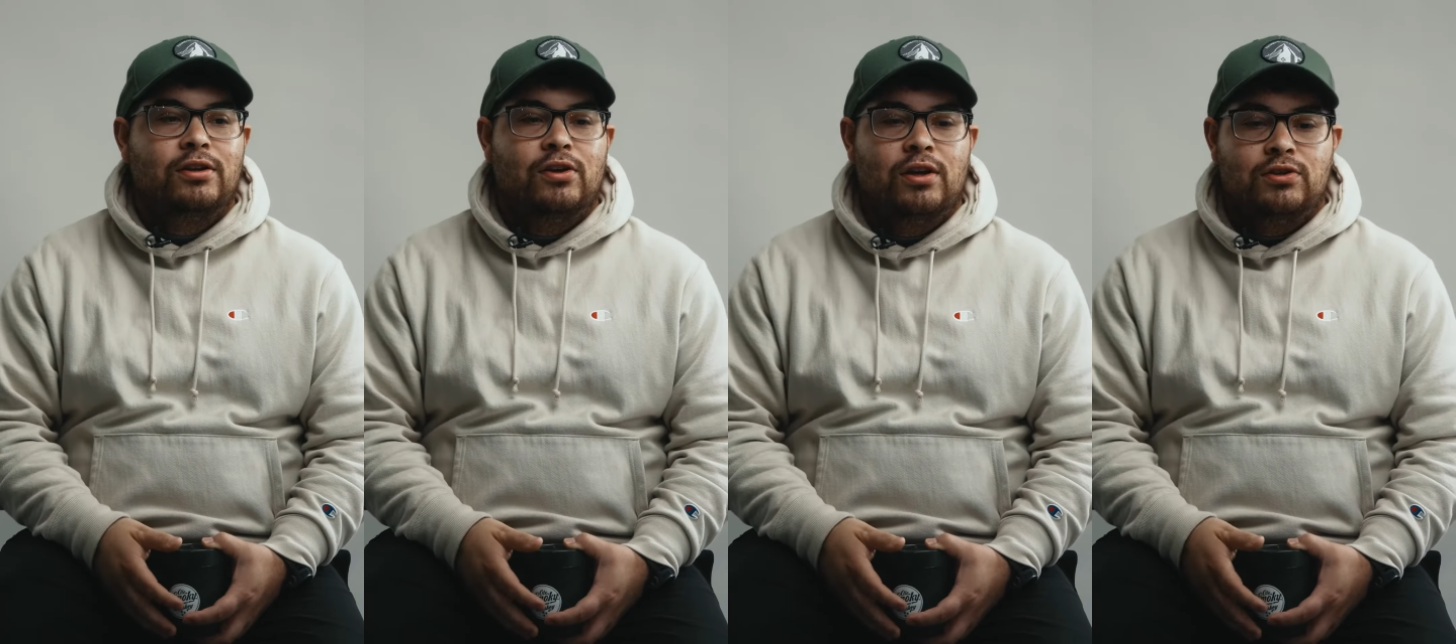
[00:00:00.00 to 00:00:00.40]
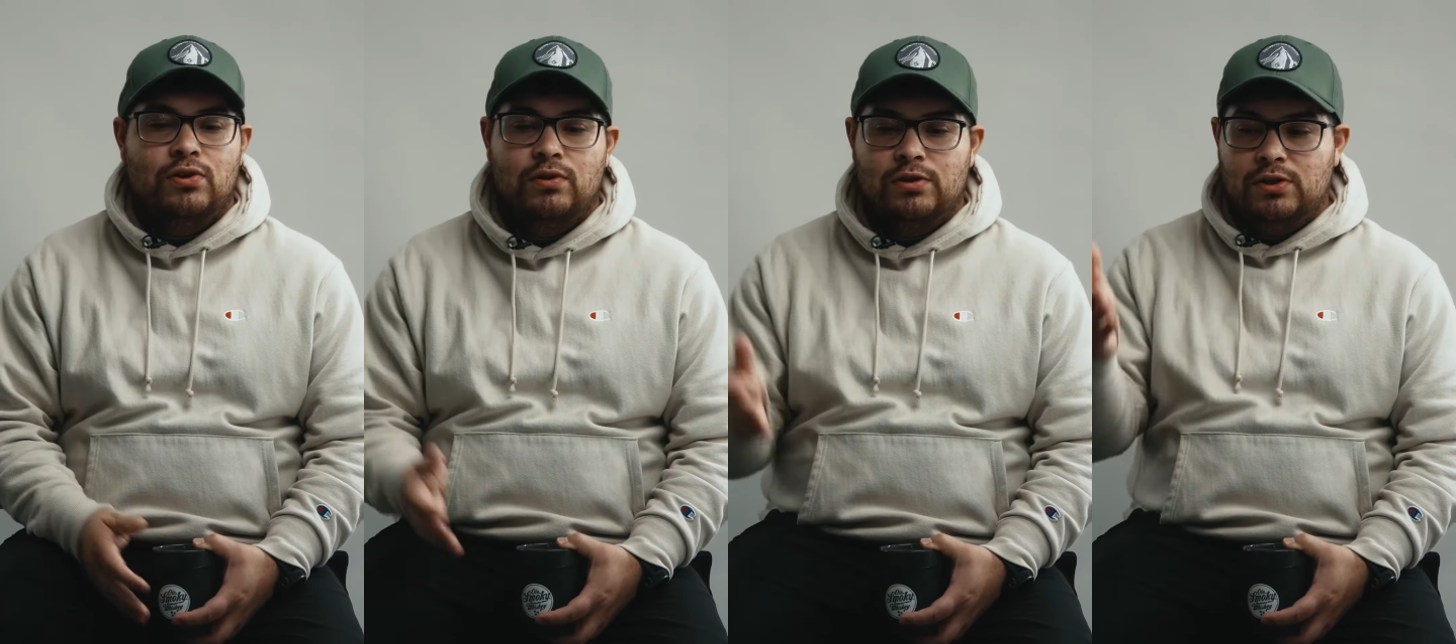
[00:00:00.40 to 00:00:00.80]
And
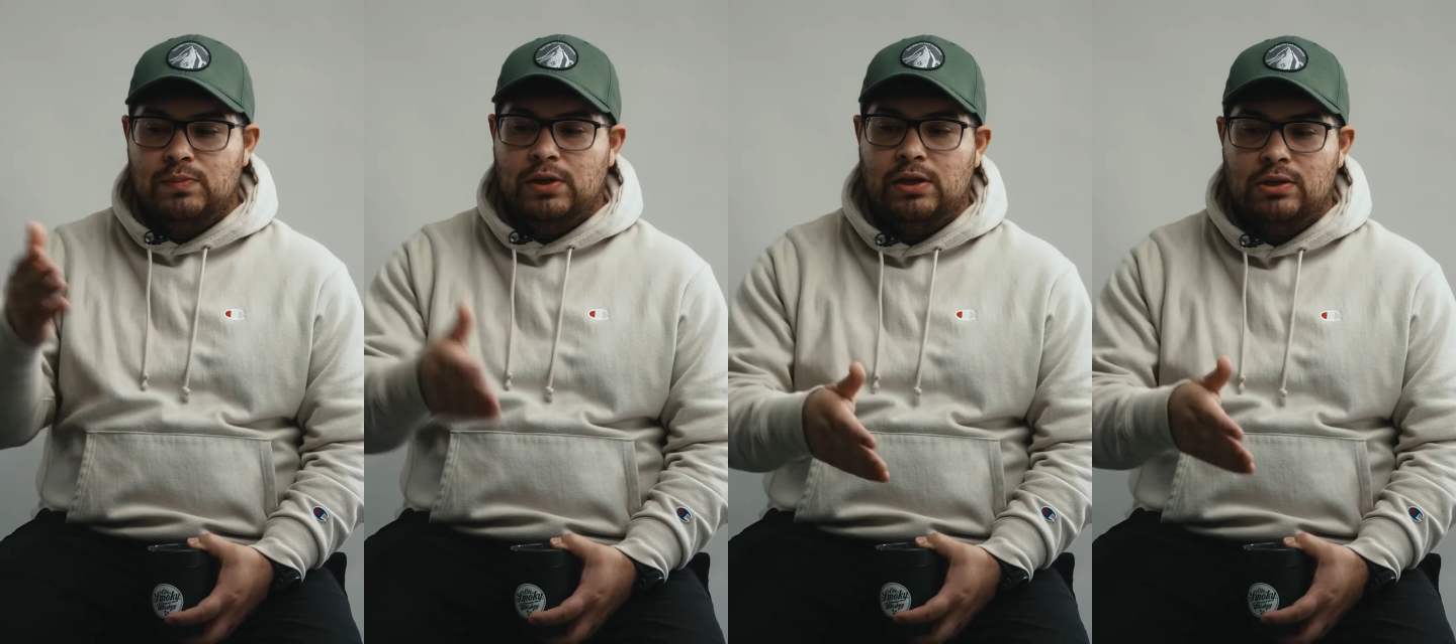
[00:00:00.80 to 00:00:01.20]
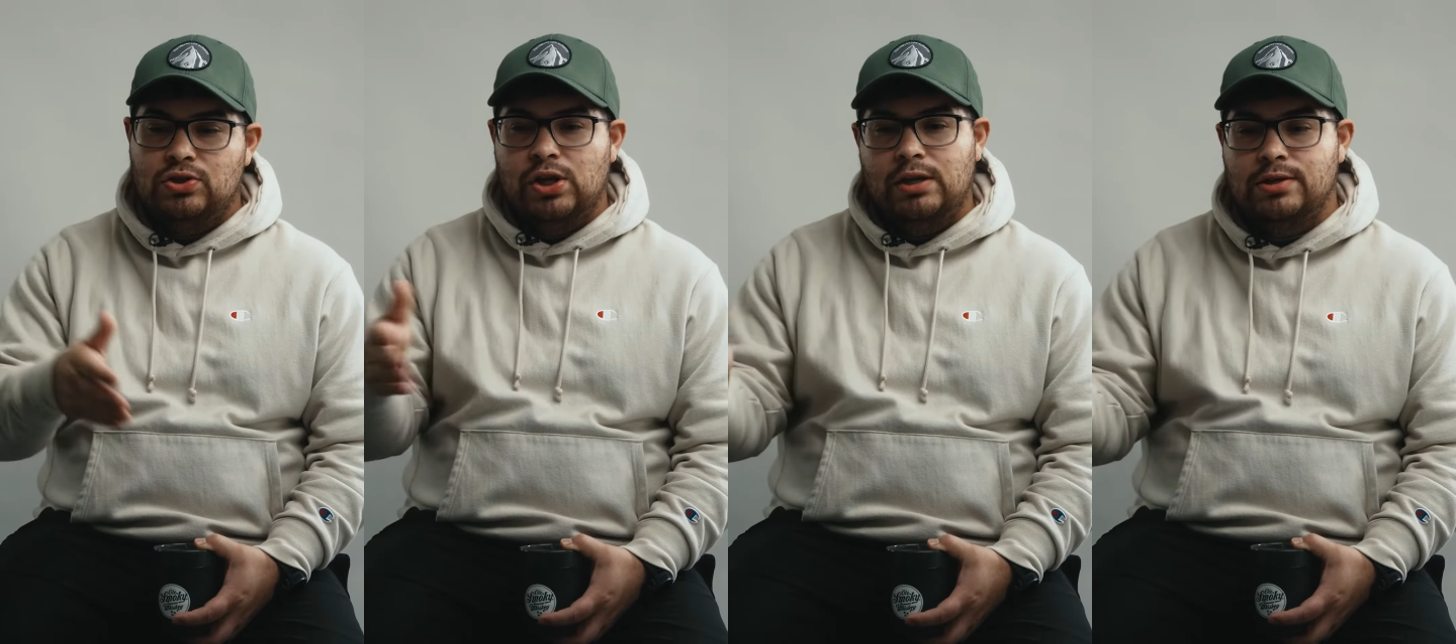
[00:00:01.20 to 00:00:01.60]
so this is me
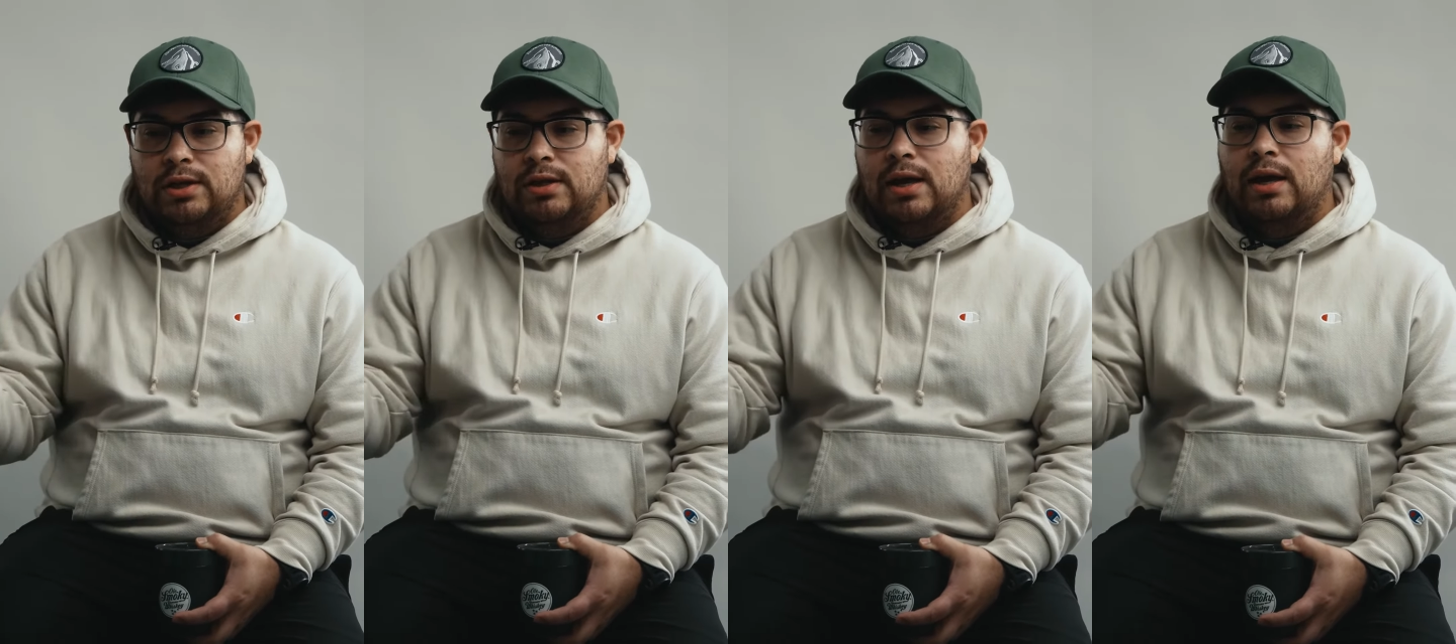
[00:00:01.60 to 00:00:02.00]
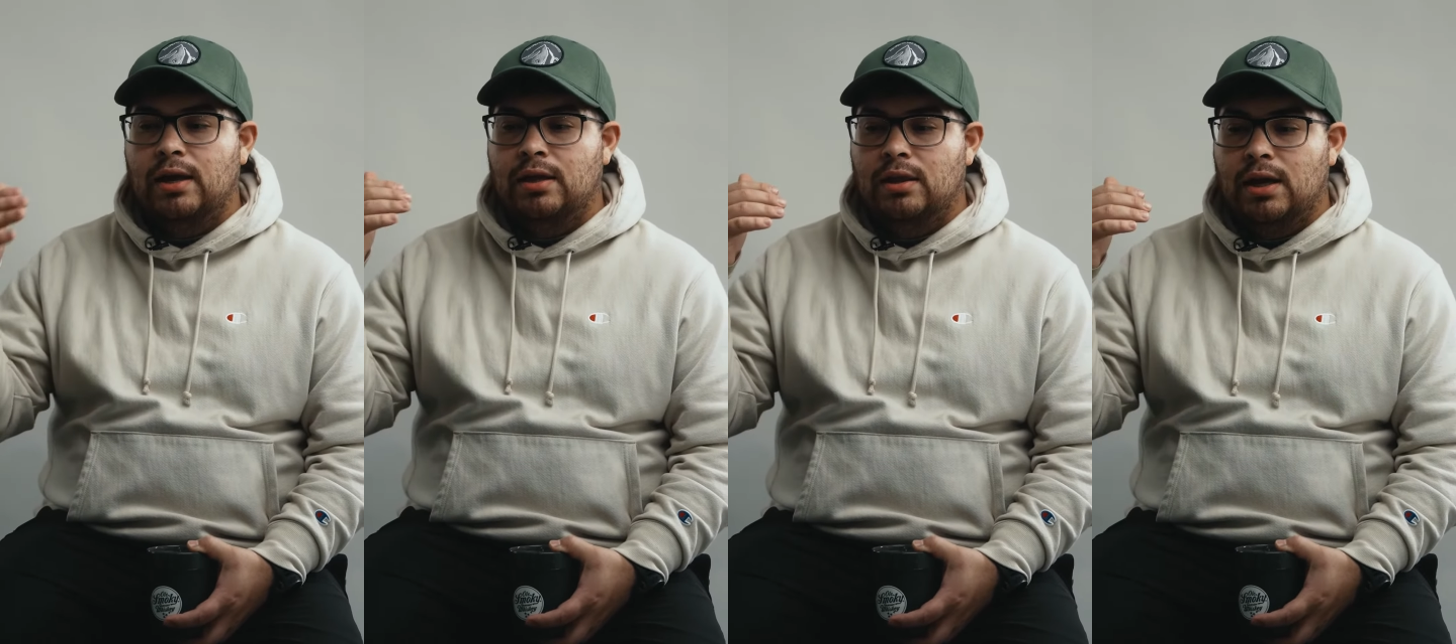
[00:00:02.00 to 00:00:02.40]
changing that
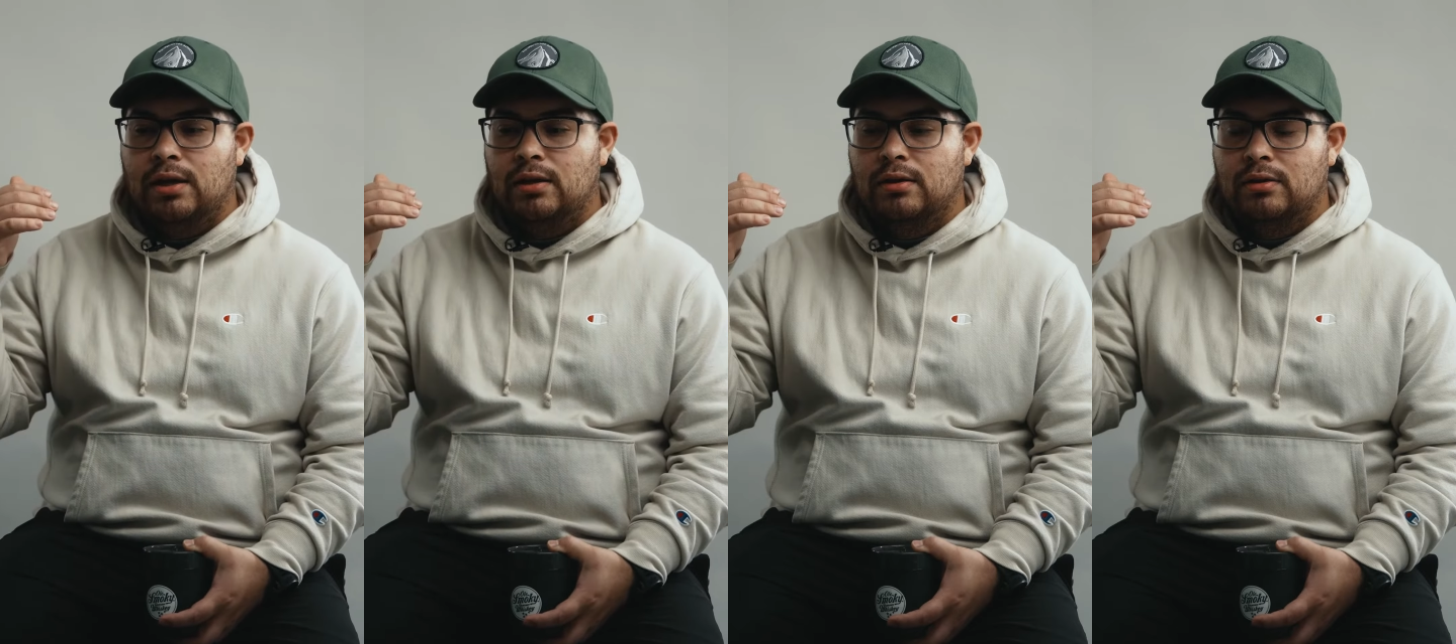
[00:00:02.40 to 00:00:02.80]
and like